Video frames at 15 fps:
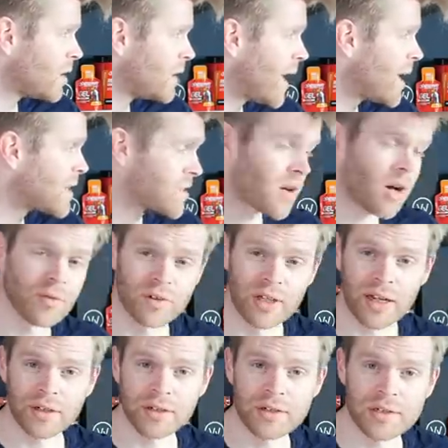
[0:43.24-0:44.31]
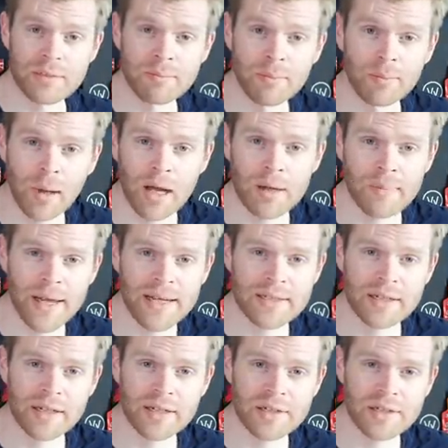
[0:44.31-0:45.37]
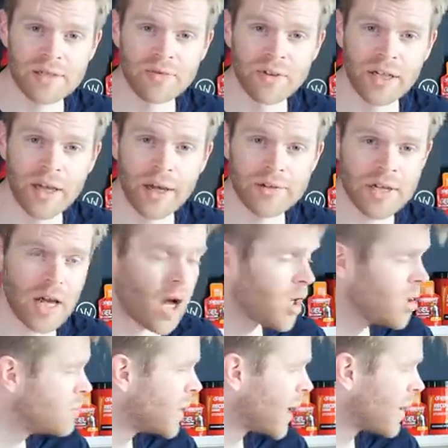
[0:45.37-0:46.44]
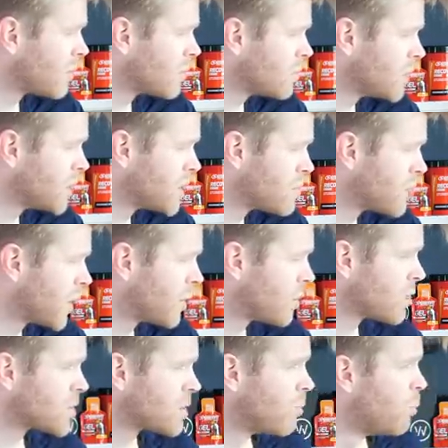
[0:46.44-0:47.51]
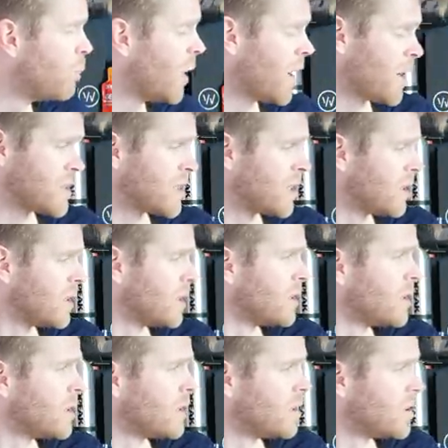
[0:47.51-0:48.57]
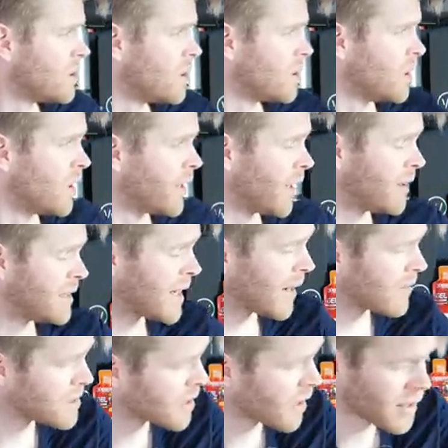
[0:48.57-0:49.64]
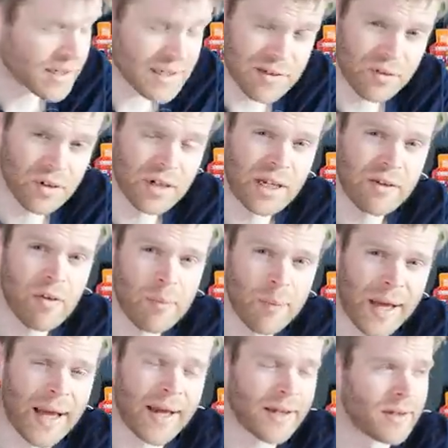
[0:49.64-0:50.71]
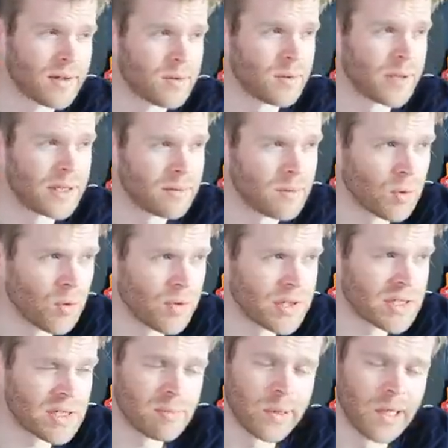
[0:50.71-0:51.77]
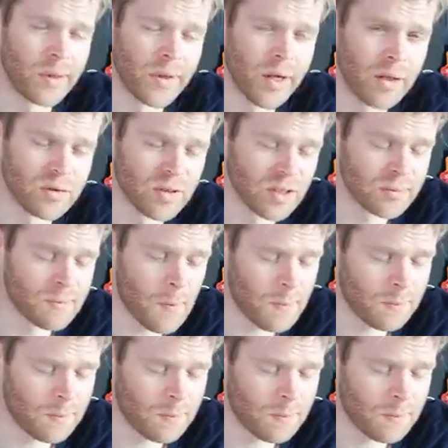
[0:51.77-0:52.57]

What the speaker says: yeah, so hopefully I can do some bike maintenance videos at home now, which is pretty awesome. But the only downside is I've got to give it back when all this has blown over,